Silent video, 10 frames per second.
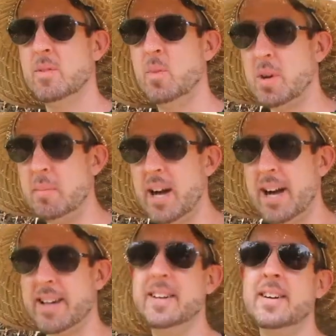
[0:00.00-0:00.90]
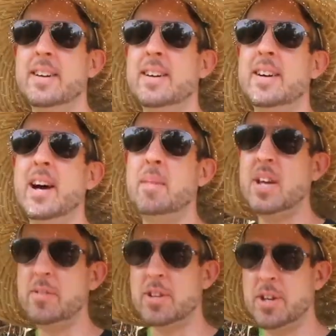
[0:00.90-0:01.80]
Welcome back. I'm
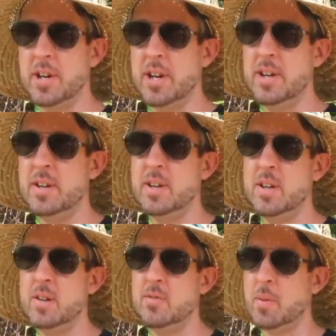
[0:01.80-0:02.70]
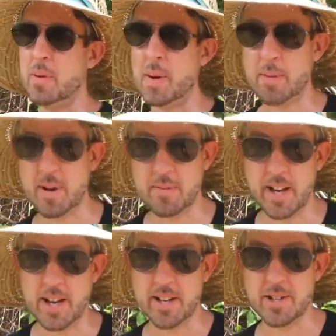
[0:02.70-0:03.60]
David the Good for Prepper
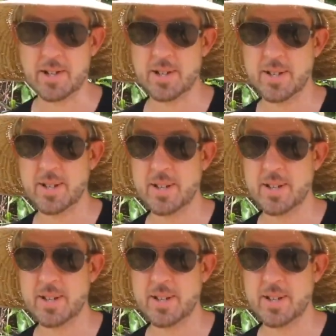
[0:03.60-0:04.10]
Advantage.